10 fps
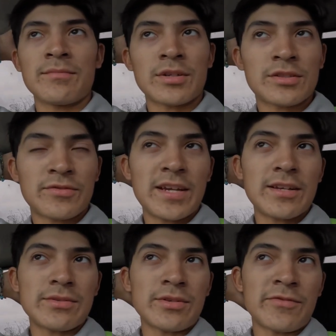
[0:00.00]
burst
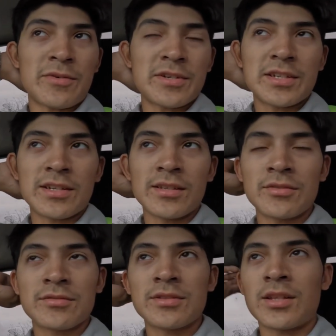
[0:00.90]
fade, or if I want to get a
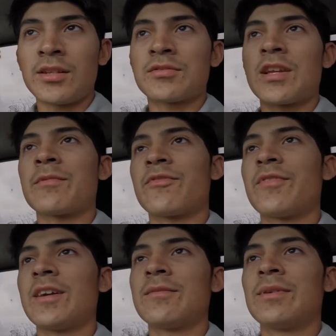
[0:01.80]
low taper
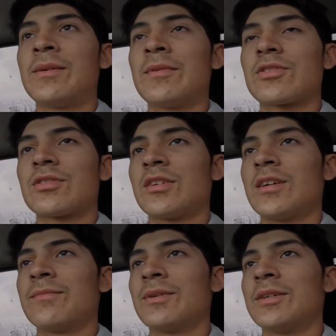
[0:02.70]
fade, but I'm not sure
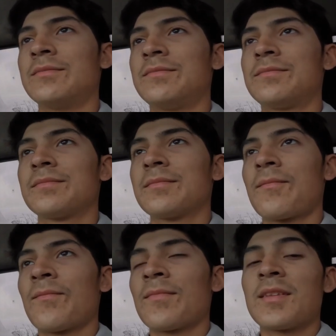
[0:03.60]
yet. But
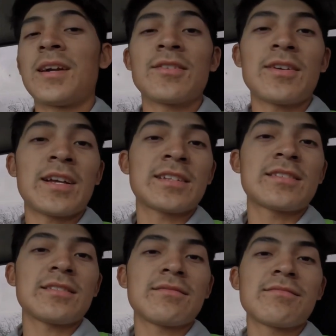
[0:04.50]
I don't know, I
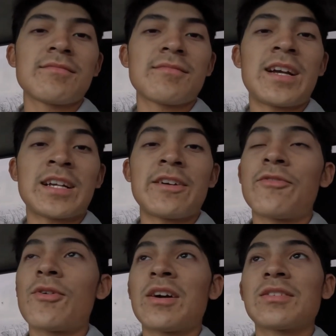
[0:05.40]
guess I got
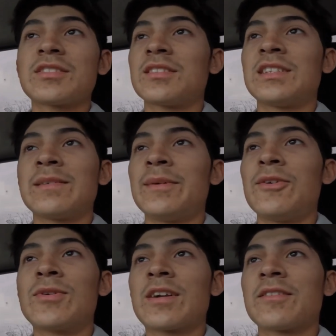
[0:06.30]
4 hours to think
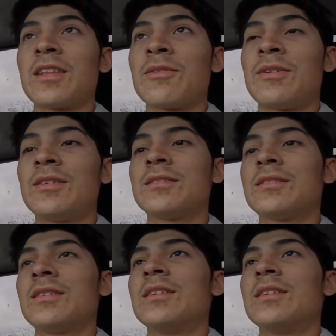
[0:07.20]
about what I really want.